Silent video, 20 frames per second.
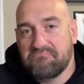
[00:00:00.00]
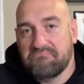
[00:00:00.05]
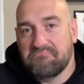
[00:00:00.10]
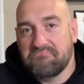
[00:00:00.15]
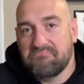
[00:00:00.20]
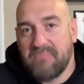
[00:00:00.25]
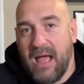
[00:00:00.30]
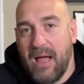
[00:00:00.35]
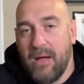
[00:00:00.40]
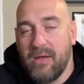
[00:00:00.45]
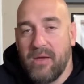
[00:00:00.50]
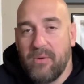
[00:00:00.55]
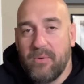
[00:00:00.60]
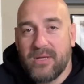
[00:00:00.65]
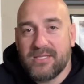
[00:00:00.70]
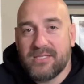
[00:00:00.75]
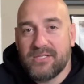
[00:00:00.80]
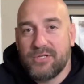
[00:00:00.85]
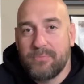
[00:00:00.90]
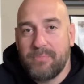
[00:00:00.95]
it
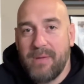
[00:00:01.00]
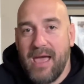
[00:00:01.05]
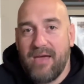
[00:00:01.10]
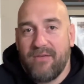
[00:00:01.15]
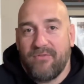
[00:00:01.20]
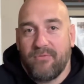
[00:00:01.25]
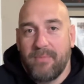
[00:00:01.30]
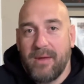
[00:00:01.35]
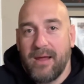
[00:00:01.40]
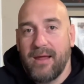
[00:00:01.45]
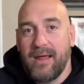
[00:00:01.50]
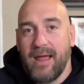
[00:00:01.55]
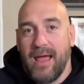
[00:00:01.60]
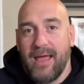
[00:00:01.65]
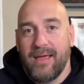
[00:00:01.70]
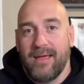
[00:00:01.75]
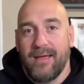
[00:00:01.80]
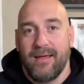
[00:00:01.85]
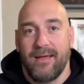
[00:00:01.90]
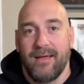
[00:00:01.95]
wasn't too bad for me.
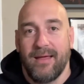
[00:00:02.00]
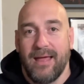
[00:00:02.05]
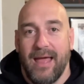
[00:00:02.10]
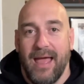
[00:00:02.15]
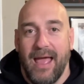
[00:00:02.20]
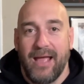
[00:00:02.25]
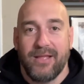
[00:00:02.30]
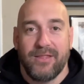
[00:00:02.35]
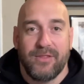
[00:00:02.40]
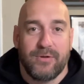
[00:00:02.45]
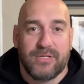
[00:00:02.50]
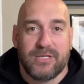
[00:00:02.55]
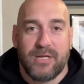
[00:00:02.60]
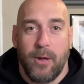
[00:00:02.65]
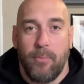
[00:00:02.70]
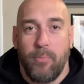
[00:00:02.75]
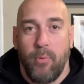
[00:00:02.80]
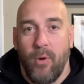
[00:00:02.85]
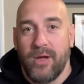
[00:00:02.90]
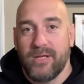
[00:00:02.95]
There was a
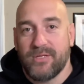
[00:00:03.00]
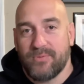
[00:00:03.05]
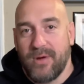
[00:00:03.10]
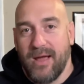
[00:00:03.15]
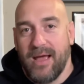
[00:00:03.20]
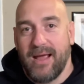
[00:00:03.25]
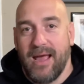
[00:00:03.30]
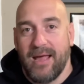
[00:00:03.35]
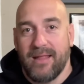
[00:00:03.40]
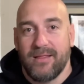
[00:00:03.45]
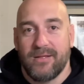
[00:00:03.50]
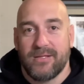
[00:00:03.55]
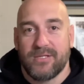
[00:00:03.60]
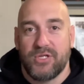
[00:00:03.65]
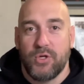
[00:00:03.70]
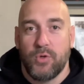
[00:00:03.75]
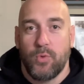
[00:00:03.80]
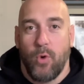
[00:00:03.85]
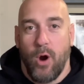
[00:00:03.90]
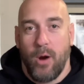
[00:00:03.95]
couple points where I got a little
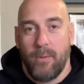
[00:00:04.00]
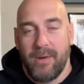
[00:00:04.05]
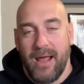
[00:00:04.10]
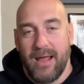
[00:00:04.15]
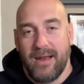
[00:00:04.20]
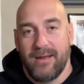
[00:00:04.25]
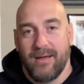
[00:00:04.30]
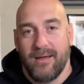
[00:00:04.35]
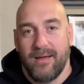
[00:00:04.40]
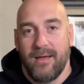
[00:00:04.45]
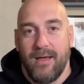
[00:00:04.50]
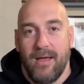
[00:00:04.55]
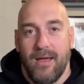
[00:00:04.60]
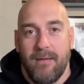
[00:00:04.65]
too warm and had to